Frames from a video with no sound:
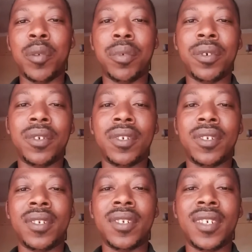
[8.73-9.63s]
people.
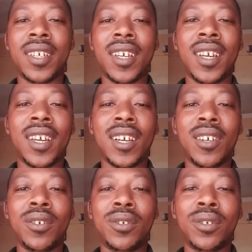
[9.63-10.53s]

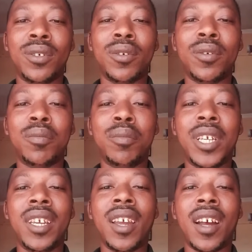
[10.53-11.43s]
Good to
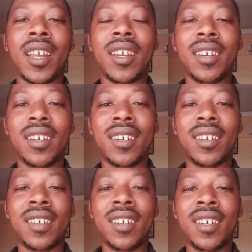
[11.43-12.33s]
be here again.
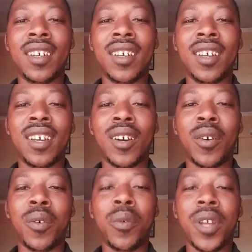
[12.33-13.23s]

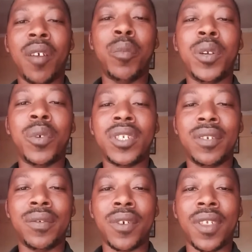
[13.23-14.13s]
We have been
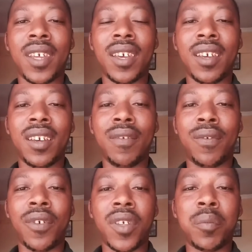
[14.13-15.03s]
waiting for the
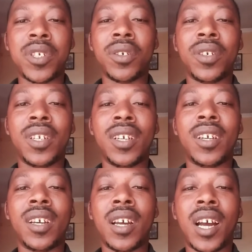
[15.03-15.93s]
for the episode
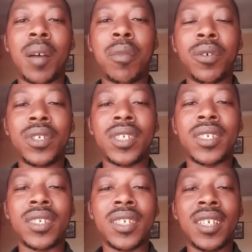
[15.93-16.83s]
about
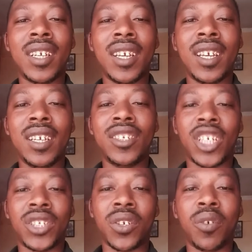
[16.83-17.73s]

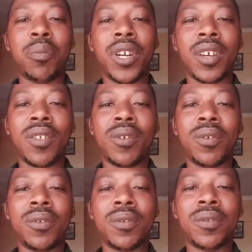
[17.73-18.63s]
intention of
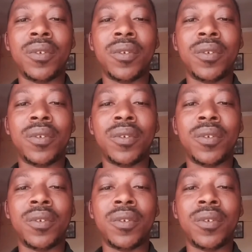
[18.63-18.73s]
breakthrough.